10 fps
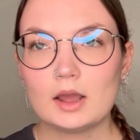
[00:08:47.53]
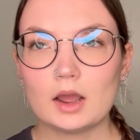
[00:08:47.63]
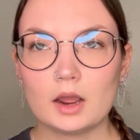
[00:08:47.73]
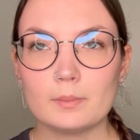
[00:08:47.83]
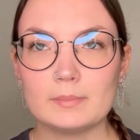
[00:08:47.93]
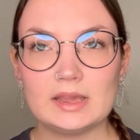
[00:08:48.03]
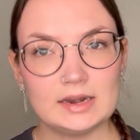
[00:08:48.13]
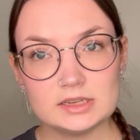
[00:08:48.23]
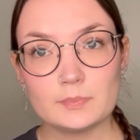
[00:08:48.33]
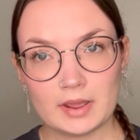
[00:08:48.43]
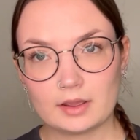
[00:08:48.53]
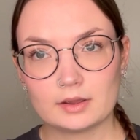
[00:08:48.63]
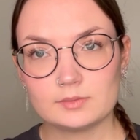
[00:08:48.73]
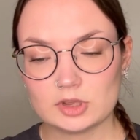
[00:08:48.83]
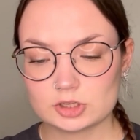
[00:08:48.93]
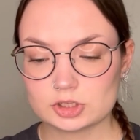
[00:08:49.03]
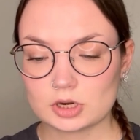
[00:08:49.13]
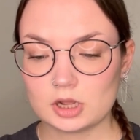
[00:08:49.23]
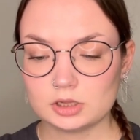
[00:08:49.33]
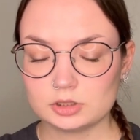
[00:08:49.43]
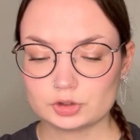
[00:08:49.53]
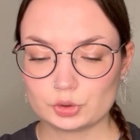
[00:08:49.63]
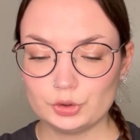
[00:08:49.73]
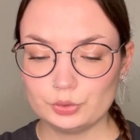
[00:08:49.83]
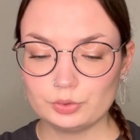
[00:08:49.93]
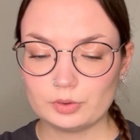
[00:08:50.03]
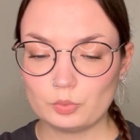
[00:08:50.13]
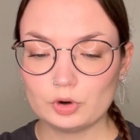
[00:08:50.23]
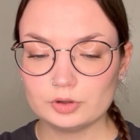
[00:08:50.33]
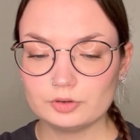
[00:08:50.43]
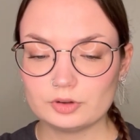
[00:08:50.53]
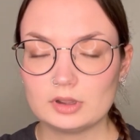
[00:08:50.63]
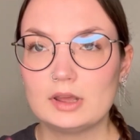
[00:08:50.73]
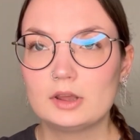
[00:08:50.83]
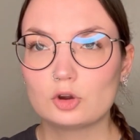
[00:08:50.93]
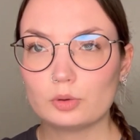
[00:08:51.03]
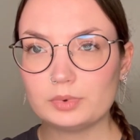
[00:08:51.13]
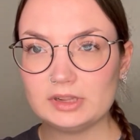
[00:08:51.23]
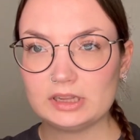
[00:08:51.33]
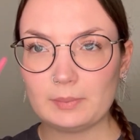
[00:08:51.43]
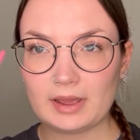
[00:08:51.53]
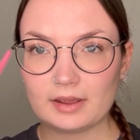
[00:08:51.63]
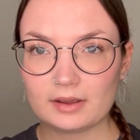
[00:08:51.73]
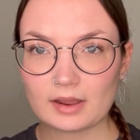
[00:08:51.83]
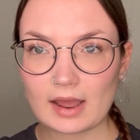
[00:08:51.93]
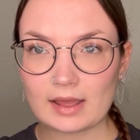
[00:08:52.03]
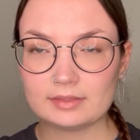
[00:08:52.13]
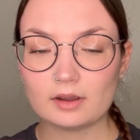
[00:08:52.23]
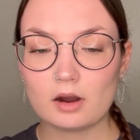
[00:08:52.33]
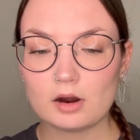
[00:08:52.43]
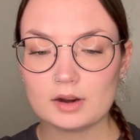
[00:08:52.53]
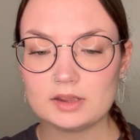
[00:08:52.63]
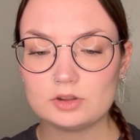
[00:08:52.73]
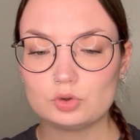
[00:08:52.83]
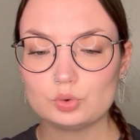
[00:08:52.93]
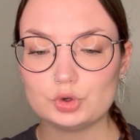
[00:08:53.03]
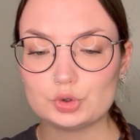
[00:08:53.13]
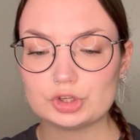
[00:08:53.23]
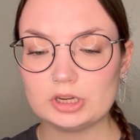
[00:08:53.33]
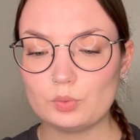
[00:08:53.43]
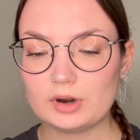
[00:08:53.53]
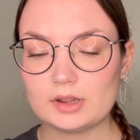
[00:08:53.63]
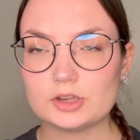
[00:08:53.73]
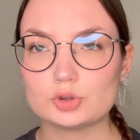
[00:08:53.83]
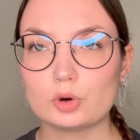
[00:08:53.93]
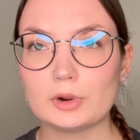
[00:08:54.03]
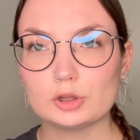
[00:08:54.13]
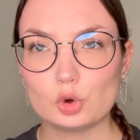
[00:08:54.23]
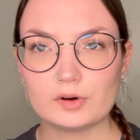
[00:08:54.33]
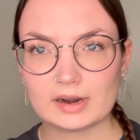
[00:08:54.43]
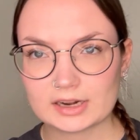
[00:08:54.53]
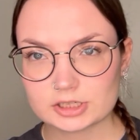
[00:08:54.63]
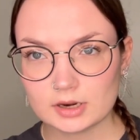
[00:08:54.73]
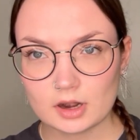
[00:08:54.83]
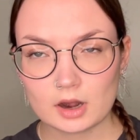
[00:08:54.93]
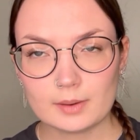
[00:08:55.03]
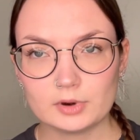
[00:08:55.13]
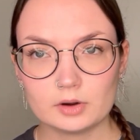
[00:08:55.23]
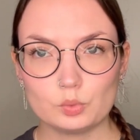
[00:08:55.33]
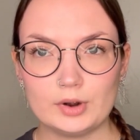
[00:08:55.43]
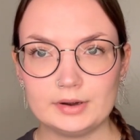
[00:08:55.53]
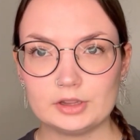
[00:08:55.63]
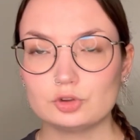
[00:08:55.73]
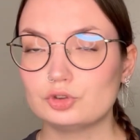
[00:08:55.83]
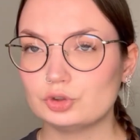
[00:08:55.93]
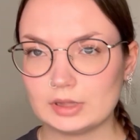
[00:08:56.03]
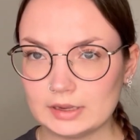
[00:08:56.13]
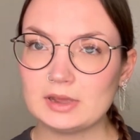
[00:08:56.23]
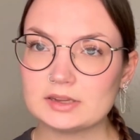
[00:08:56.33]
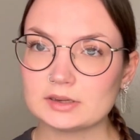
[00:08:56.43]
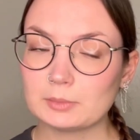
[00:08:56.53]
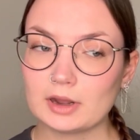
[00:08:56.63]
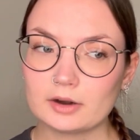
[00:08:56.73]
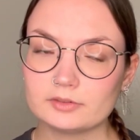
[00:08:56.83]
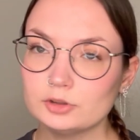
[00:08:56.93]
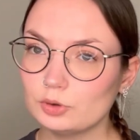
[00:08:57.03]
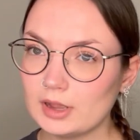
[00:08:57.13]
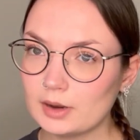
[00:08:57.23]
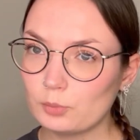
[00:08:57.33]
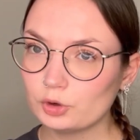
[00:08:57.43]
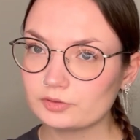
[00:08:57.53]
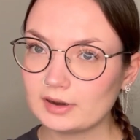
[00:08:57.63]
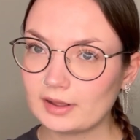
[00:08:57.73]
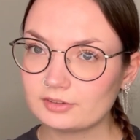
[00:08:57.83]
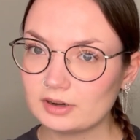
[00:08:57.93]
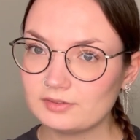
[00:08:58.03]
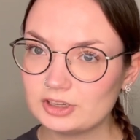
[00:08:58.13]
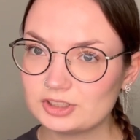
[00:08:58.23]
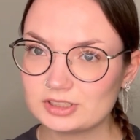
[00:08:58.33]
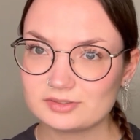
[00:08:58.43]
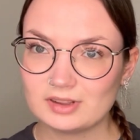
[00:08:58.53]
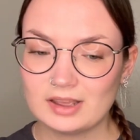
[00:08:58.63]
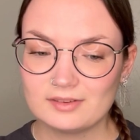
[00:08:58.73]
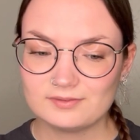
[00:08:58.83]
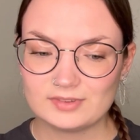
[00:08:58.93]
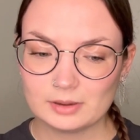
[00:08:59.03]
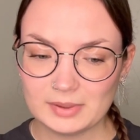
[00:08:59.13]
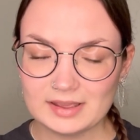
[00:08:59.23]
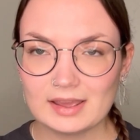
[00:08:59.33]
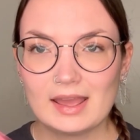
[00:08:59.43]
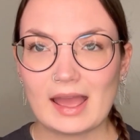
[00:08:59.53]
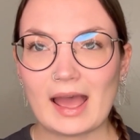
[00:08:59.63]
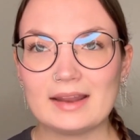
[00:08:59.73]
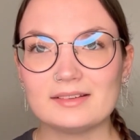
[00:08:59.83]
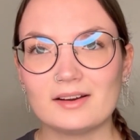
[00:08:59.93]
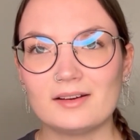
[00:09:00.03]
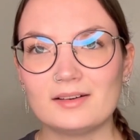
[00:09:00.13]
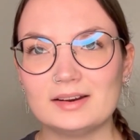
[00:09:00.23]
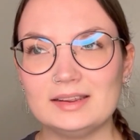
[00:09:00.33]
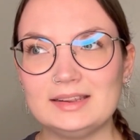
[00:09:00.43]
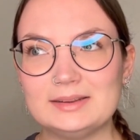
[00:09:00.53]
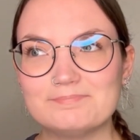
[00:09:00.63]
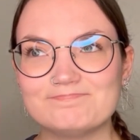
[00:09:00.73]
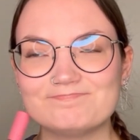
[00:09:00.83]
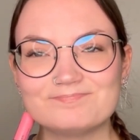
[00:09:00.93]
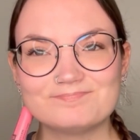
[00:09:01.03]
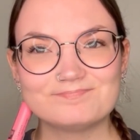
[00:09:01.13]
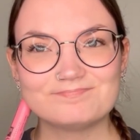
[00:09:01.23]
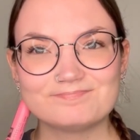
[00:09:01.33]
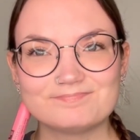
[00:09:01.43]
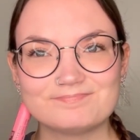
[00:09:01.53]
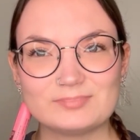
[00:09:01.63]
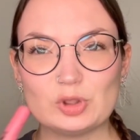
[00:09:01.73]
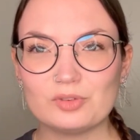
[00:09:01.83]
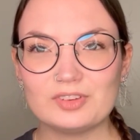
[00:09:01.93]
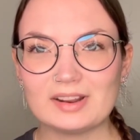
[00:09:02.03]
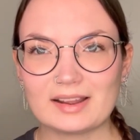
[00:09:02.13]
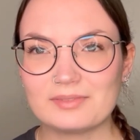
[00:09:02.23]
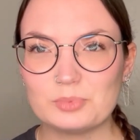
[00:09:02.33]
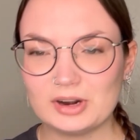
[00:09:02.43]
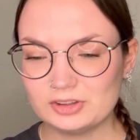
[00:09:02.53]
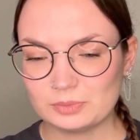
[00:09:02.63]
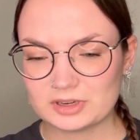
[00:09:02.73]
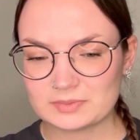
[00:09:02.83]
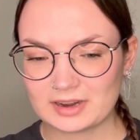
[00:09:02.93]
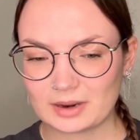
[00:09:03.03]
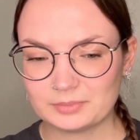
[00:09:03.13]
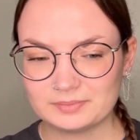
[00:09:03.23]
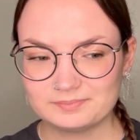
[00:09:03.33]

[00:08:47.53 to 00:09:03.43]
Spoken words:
It is pink, yes, I'll show you the wand, completely pink, and I do usually wear this on my lower lash line. I am not wearing it today because I'm gonna run to the airport right after I finish this filming, and I don't feel like wearing too much makeup